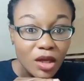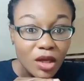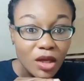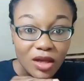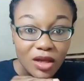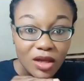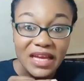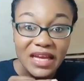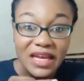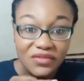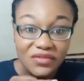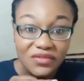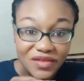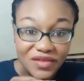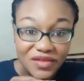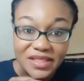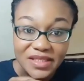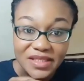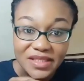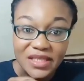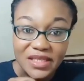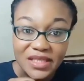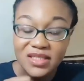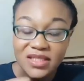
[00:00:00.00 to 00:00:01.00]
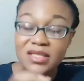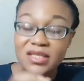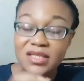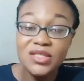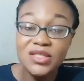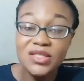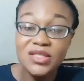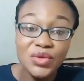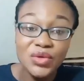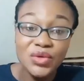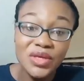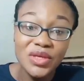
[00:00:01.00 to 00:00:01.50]
online fertility,
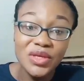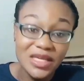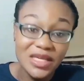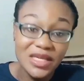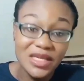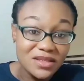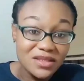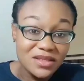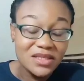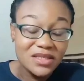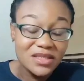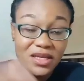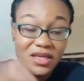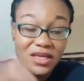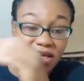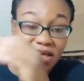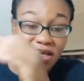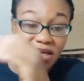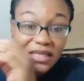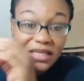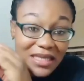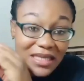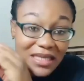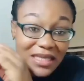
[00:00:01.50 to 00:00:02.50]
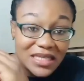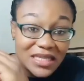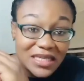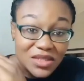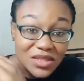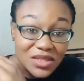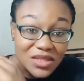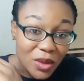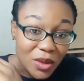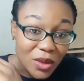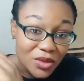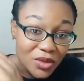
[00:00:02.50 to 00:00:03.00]
so you can tell us
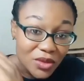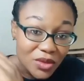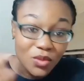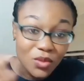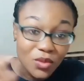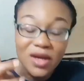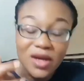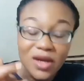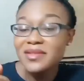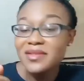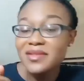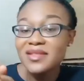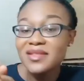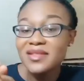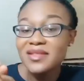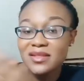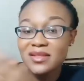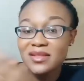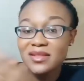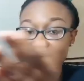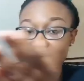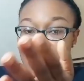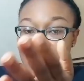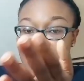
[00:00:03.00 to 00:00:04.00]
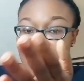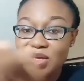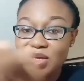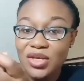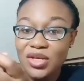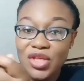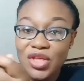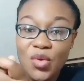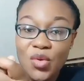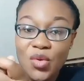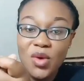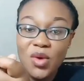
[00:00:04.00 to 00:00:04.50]
the one you want.
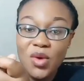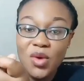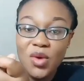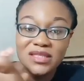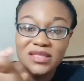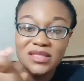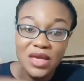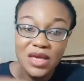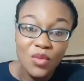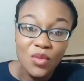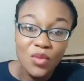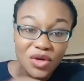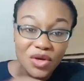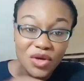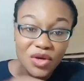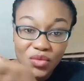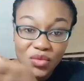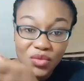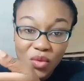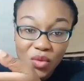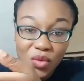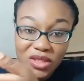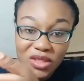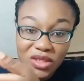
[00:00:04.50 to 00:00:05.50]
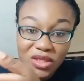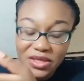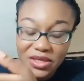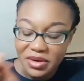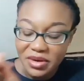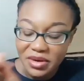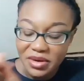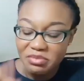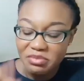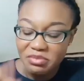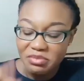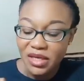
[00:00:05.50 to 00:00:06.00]
You want a one-on-one
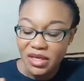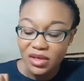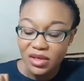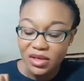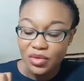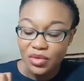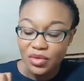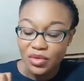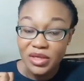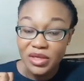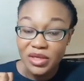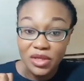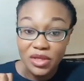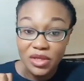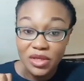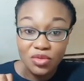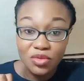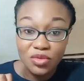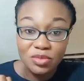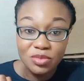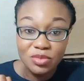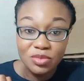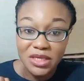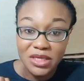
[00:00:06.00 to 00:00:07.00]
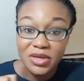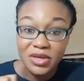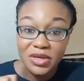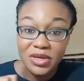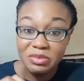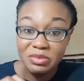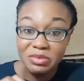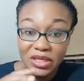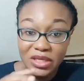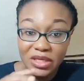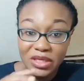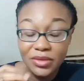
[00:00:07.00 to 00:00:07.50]
therapy, you want a group
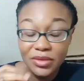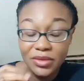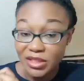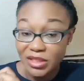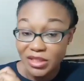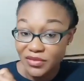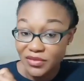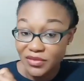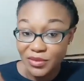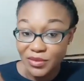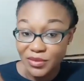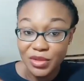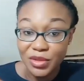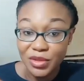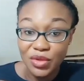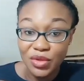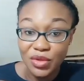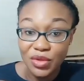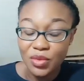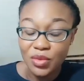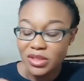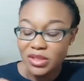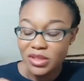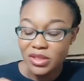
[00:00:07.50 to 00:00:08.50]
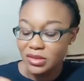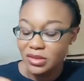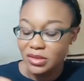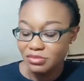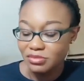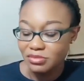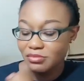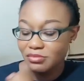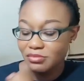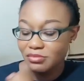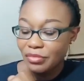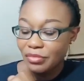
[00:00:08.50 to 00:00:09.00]
therapy, whichever one you want,
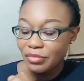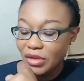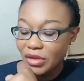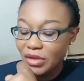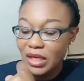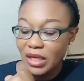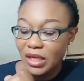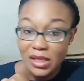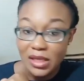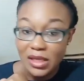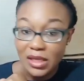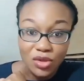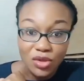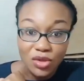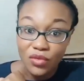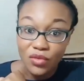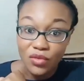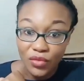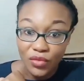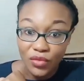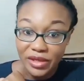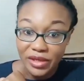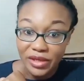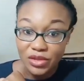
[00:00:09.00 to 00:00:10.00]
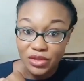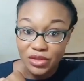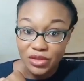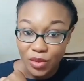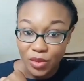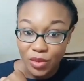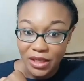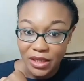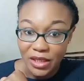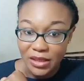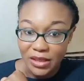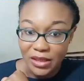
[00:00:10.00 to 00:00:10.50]
it's all for a
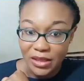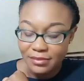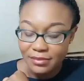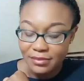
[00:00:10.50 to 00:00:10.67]
token.